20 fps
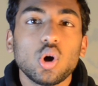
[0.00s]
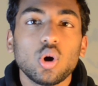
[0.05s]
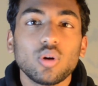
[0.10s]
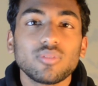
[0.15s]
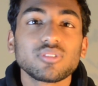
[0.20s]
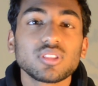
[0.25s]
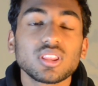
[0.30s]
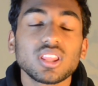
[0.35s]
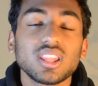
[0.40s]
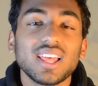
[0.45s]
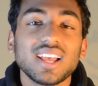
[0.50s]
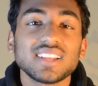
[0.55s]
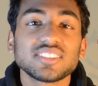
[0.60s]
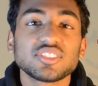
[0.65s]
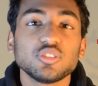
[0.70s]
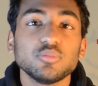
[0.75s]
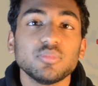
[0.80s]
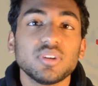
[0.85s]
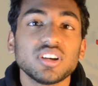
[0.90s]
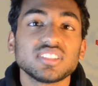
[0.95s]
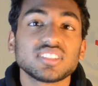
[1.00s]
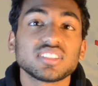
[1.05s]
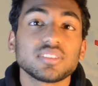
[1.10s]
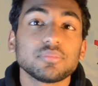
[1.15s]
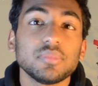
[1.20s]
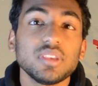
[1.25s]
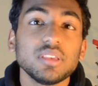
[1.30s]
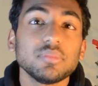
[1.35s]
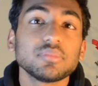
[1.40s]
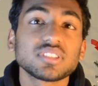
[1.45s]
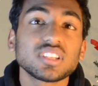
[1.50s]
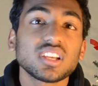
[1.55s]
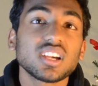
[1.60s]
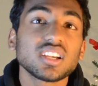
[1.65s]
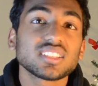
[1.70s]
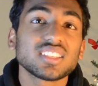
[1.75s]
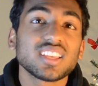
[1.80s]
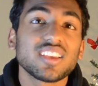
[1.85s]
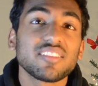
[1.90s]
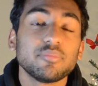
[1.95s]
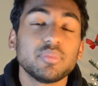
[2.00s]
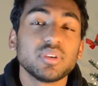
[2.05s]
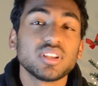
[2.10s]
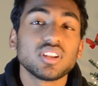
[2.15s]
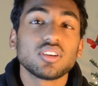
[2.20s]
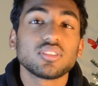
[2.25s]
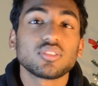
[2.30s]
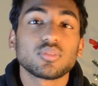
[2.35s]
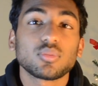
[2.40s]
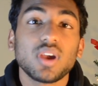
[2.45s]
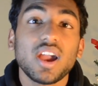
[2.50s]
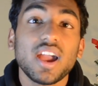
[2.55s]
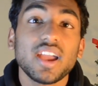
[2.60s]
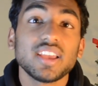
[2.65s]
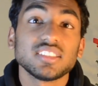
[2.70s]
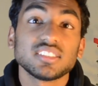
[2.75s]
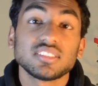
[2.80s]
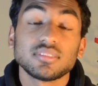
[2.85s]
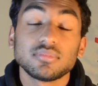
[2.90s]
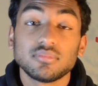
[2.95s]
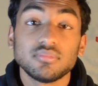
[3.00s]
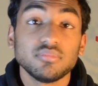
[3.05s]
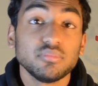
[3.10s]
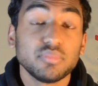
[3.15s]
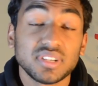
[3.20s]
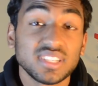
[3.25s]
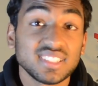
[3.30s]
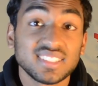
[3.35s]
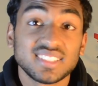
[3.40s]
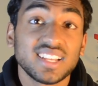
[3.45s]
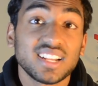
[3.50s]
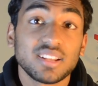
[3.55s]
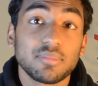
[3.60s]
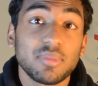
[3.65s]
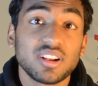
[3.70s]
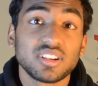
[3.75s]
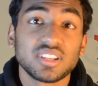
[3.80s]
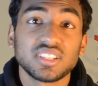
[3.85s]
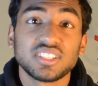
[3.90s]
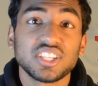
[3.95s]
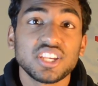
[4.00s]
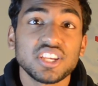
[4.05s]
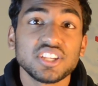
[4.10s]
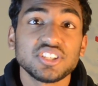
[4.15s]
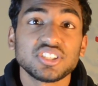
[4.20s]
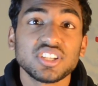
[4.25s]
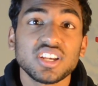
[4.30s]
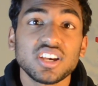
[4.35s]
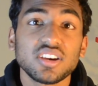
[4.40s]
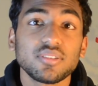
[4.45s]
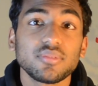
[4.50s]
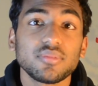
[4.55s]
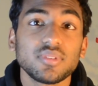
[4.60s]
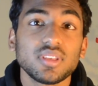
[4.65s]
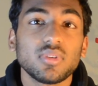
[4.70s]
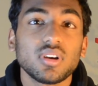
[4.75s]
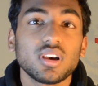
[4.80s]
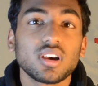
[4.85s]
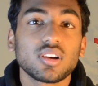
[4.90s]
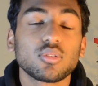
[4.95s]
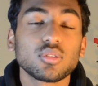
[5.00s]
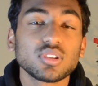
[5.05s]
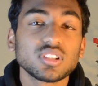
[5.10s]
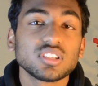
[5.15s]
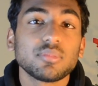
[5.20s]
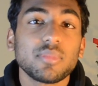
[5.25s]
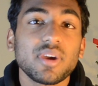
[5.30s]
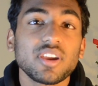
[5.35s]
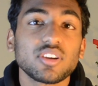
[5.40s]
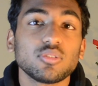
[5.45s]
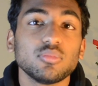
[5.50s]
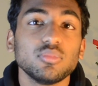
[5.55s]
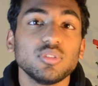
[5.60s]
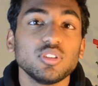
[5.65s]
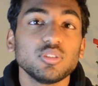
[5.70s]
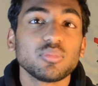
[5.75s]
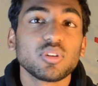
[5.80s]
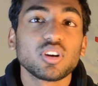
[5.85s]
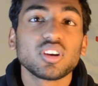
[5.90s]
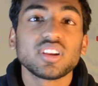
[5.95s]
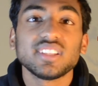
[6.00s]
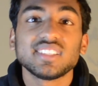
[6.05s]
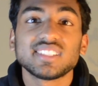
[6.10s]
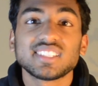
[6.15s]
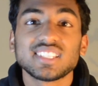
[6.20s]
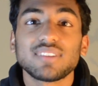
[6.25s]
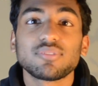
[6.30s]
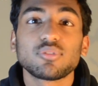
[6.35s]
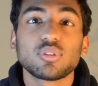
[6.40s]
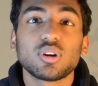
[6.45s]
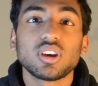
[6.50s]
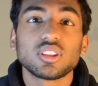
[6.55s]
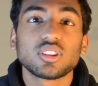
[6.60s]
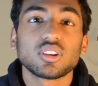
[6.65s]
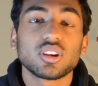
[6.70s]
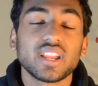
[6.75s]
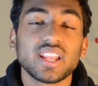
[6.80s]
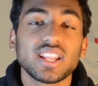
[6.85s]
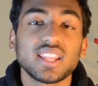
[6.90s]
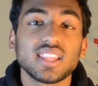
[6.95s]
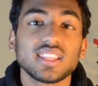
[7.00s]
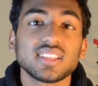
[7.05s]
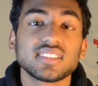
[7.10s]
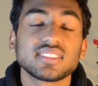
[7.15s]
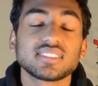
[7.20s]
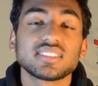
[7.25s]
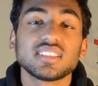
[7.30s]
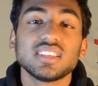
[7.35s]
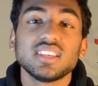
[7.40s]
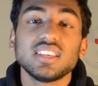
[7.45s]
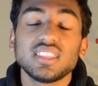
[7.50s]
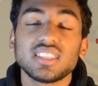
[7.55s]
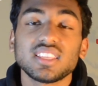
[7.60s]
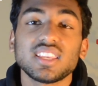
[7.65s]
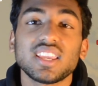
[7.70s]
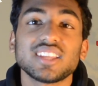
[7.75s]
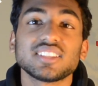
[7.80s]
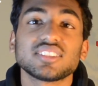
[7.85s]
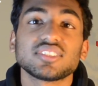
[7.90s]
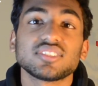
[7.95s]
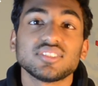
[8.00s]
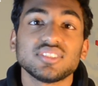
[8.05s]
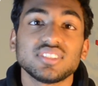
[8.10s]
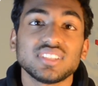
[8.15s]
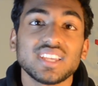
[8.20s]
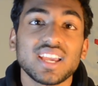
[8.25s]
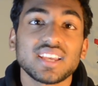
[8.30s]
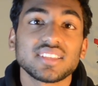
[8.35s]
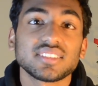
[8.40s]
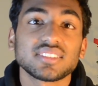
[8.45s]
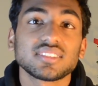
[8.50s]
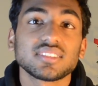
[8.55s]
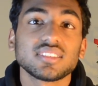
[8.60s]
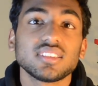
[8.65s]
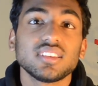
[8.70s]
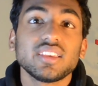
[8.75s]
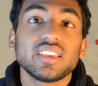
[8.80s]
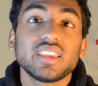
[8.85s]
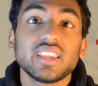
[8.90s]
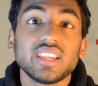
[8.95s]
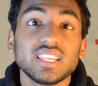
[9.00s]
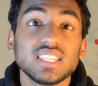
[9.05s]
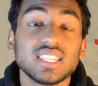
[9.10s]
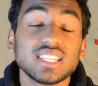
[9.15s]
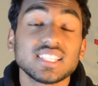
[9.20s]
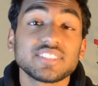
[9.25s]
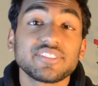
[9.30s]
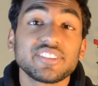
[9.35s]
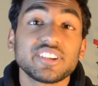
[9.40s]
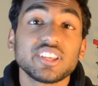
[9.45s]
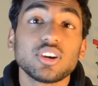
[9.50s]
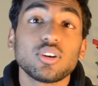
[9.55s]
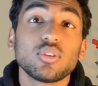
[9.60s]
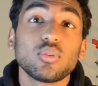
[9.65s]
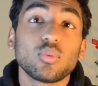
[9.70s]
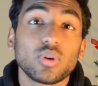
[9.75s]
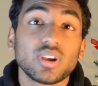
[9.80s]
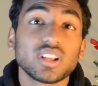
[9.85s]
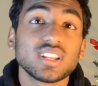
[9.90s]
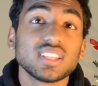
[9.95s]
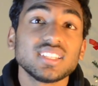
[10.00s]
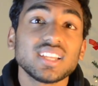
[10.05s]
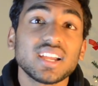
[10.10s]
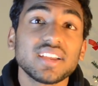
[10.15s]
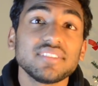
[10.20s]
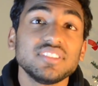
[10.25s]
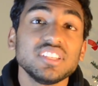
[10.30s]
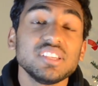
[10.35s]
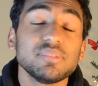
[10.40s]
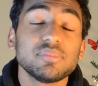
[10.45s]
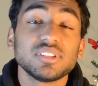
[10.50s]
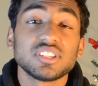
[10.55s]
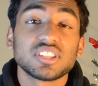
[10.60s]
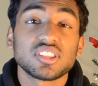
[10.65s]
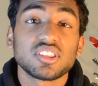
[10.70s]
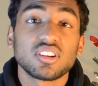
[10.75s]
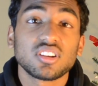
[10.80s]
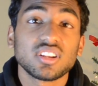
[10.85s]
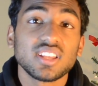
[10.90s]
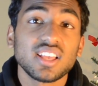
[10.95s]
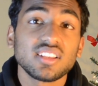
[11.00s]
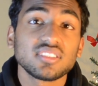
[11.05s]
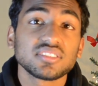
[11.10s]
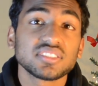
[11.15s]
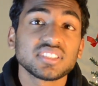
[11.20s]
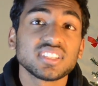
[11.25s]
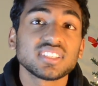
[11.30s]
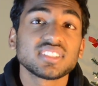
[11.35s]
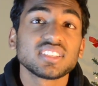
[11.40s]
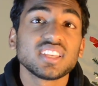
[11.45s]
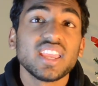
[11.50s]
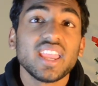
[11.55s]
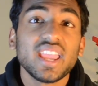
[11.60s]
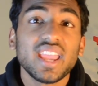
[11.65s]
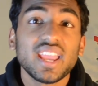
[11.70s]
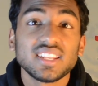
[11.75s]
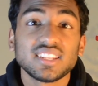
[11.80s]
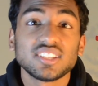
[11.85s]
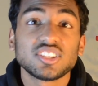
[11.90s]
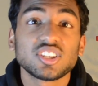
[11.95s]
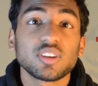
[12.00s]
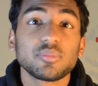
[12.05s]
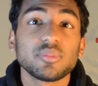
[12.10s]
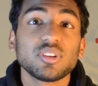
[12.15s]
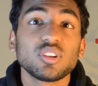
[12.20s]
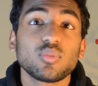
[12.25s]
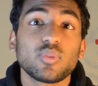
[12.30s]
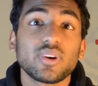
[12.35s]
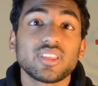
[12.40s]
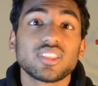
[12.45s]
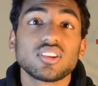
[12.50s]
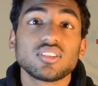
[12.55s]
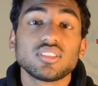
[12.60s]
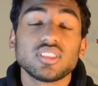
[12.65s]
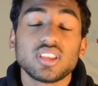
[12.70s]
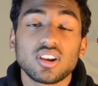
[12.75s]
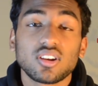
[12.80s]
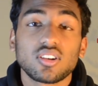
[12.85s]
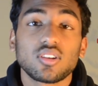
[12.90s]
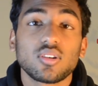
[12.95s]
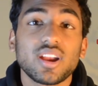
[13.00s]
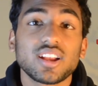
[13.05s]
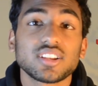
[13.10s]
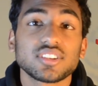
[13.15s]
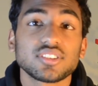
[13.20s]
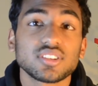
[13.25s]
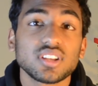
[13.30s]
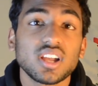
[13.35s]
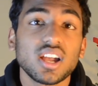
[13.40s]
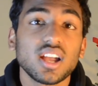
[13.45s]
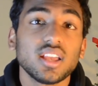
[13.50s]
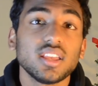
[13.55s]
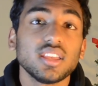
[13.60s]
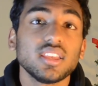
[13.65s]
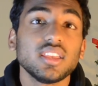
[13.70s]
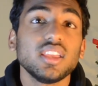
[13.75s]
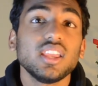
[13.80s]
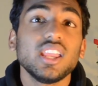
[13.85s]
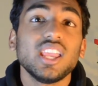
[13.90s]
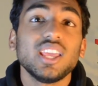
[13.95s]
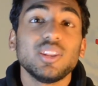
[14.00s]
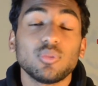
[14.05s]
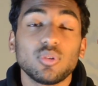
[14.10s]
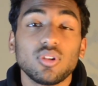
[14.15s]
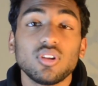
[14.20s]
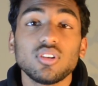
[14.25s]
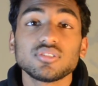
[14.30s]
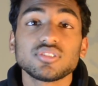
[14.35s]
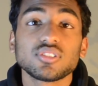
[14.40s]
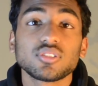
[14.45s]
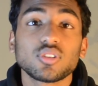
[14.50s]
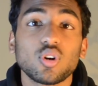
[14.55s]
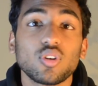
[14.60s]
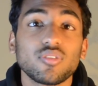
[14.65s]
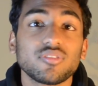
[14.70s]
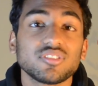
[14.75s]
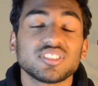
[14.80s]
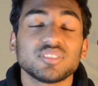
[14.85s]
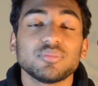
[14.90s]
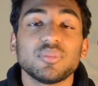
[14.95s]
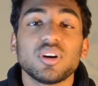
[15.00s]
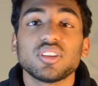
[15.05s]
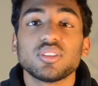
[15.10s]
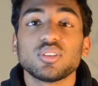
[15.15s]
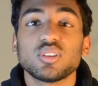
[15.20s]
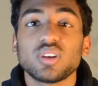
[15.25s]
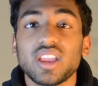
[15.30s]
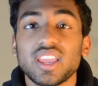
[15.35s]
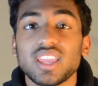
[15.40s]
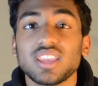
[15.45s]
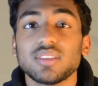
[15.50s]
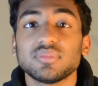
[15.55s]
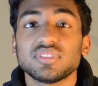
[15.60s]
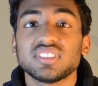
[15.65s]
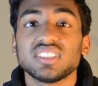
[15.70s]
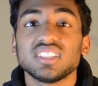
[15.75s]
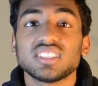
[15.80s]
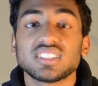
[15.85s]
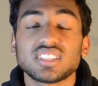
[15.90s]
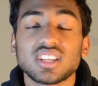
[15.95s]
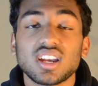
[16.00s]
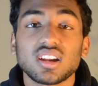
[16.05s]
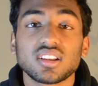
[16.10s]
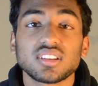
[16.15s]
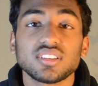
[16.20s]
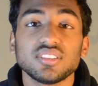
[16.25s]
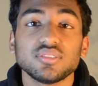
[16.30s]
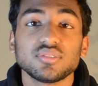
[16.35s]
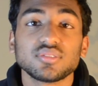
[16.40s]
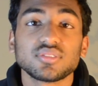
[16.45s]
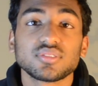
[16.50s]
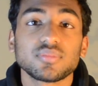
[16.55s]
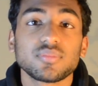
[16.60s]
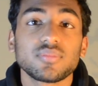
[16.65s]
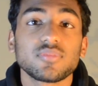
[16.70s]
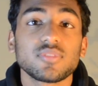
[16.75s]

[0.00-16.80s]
Over the last 2 months, meme stocks have been on the rise, but is that about to change now? According to Michael Bloomberg and several other analysts, the answer is yes. In this video, we're going to dive deep into their analysis and determine whether they're correct or not, and we'll also go over some other AMC stock news.